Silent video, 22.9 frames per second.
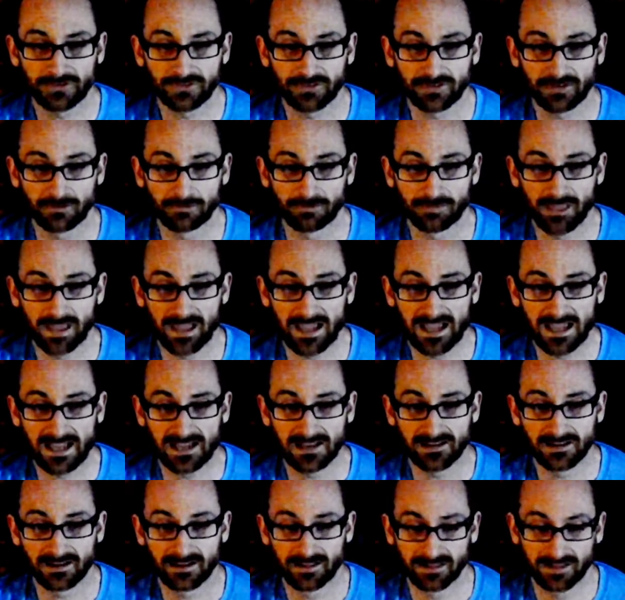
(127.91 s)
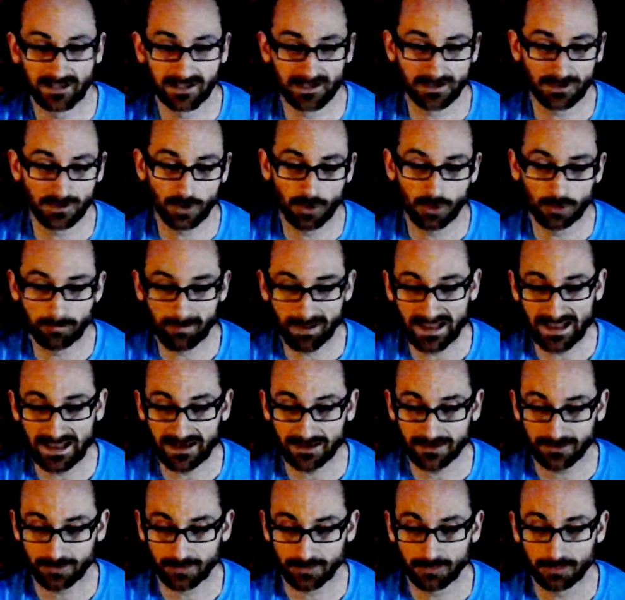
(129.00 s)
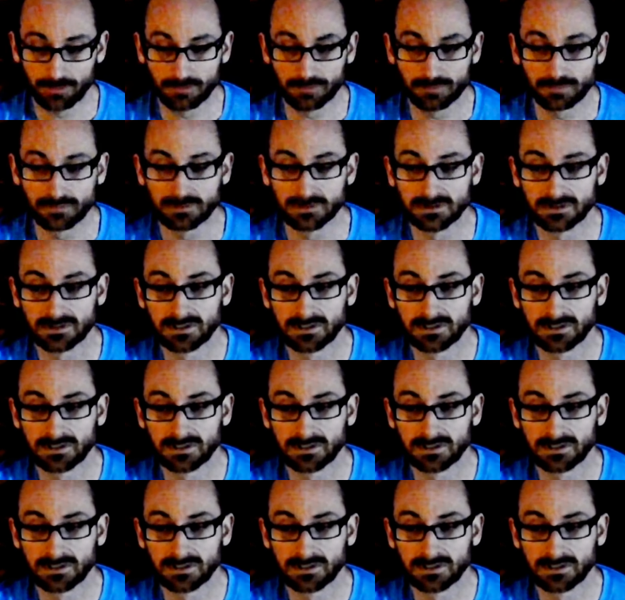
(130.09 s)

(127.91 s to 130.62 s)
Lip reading: of that, and then go back to